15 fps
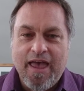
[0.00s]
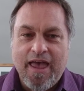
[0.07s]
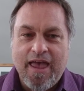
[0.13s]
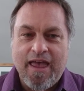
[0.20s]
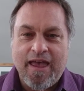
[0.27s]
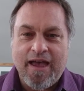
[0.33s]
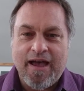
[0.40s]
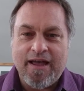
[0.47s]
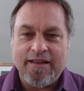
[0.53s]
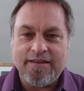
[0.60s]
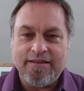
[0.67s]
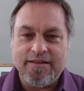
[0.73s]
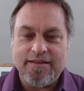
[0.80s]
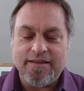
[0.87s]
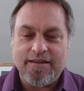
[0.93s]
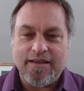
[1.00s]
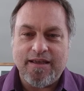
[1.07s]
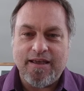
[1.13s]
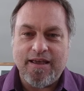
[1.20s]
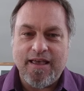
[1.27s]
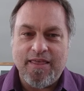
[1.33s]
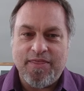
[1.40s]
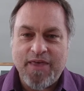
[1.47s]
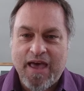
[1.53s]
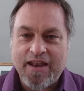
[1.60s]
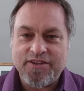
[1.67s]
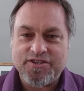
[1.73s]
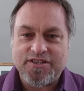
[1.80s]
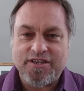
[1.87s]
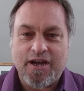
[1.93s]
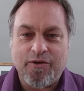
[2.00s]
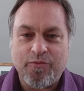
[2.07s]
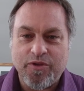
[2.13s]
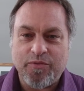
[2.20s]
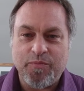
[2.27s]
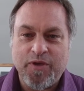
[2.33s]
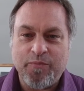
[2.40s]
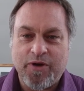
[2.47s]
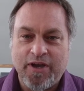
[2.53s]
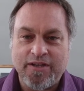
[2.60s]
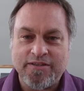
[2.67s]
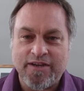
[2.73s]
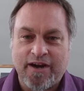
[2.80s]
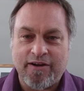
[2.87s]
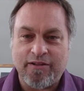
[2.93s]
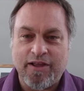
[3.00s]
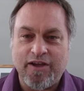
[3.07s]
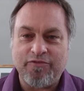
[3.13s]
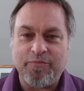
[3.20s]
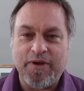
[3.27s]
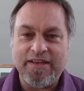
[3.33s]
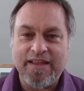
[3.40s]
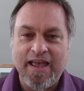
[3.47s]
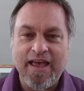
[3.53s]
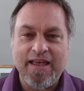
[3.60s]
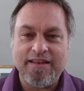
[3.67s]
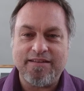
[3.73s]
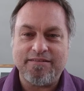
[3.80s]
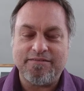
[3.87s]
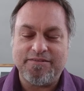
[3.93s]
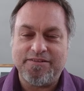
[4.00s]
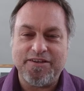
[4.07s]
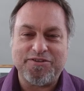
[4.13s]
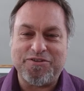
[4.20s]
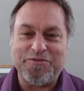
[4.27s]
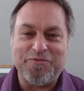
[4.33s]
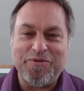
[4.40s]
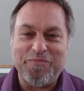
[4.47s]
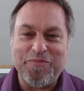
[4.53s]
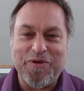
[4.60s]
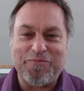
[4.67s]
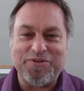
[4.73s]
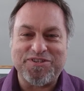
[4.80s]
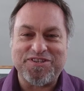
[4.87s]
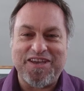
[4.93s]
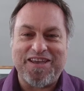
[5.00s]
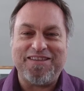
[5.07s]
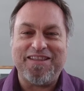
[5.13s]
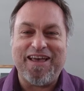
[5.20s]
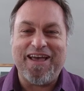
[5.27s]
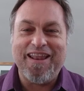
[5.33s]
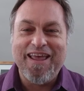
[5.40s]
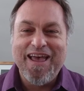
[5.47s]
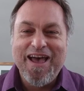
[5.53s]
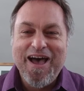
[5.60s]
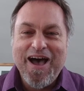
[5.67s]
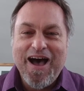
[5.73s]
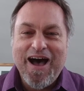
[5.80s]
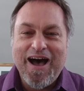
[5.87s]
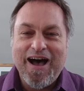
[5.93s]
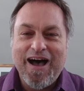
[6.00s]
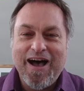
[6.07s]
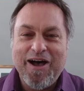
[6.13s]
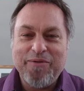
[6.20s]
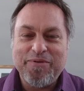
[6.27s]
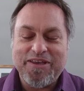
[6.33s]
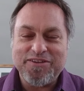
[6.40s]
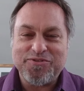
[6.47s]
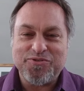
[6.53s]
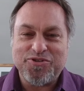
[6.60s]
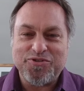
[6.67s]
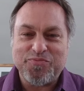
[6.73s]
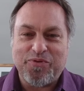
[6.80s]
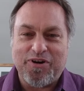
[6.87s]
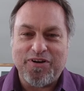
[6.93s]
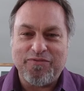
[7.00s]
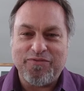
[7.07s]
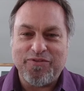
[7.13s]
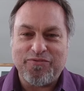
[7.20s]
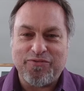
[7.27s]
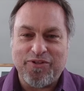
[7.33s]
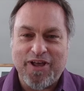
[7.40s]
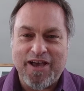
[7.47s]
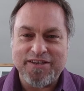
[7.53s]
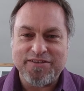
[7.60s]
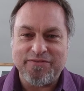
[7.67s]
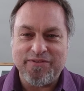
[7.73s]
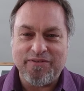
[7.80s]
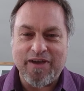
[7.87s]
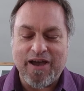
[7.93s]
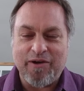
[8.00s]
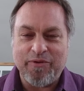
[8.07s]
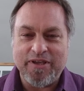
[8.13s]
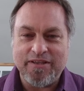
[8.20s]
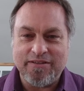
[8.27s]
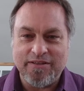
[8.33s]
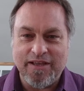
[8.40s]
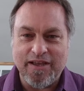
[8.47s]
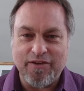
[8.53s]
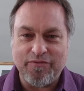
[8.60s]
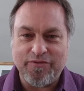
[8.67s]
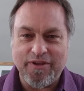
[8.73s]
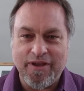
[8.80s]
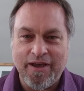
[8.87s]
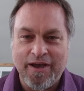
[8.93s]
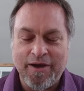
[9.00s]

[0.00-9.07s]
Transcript: And that has stuck with me my entire life. My dad doesn't remember saying that because it was just part of the philosophy of how he lived.